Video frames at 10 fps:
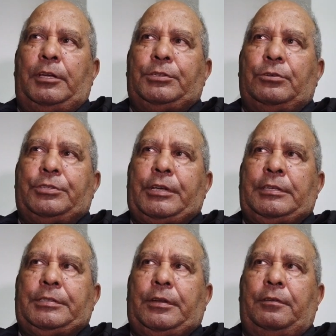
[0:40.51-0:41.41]
be so
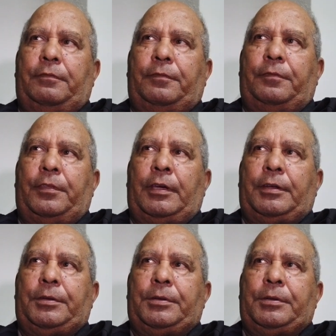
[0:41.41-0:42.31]
sensitive
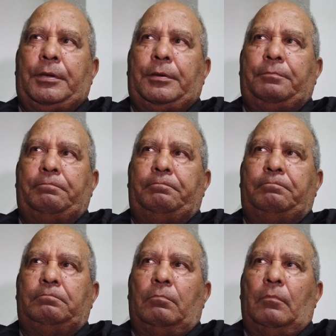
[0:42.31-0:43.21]
that
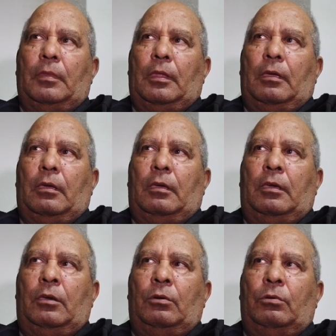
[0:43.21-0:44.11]

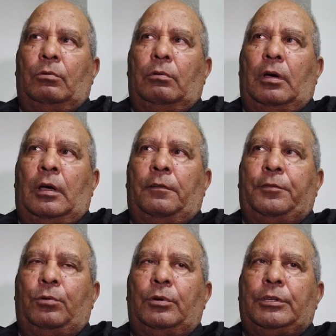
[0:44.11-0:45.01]
you
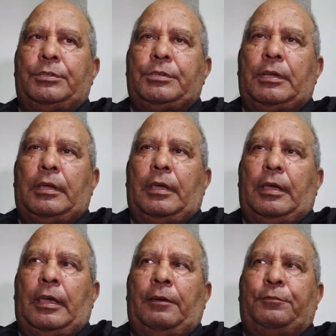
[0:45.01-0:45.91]
afterwards
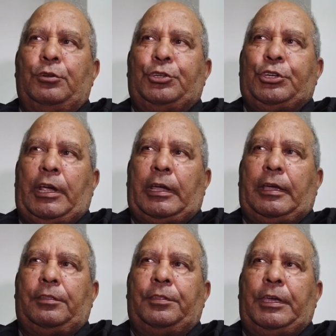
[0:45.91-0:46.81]
have to
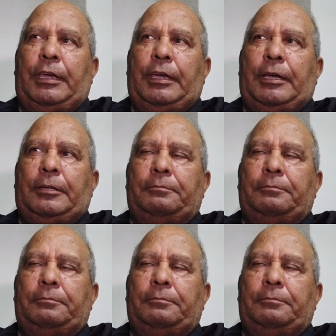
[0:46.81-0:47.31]
check the